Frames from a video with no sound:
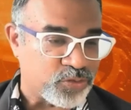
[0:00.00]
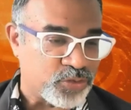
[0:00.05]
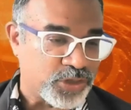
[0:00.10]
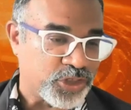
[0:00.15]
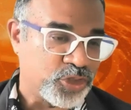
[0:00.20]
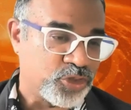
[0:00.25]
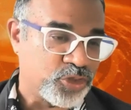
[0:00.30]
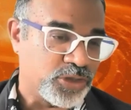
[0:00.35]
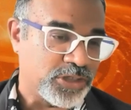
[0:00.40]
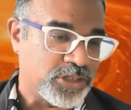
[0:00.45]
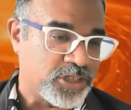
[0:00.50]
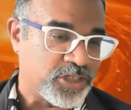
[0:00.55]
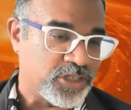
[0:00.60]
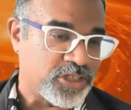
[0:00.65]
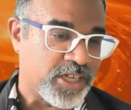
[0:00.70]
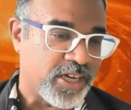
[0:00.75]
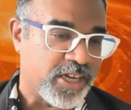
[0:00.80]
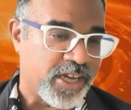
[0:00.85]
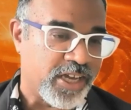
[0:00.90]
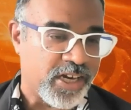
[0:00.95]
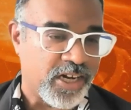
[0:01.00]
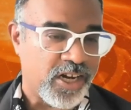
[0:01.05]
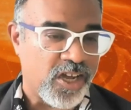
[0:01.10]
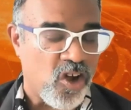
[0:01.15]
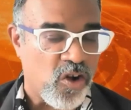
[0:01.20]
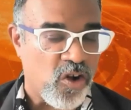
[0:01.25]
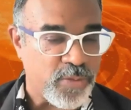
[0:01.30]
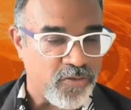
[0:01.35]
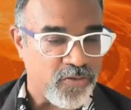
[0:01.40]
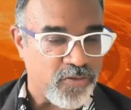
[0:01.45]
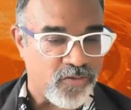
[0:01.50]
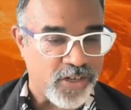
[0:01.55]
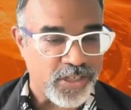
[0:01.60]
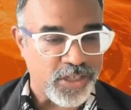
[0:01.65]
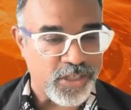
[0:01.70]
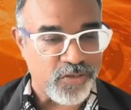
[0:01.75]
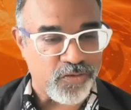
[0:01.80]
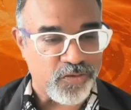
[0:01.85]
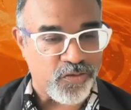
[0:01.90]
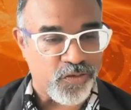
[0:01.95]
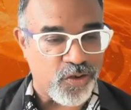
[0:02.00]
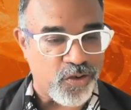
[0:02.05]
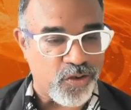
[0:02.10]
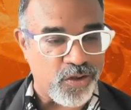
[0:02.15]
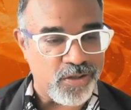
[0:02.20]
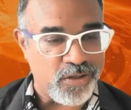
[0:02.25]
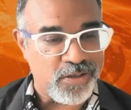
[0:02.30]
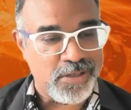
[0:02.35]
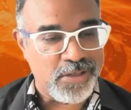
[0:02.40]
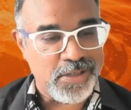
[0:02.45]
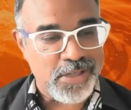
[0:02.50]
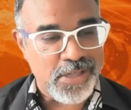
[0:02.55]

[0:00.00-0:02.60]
which usually you can get government funding for.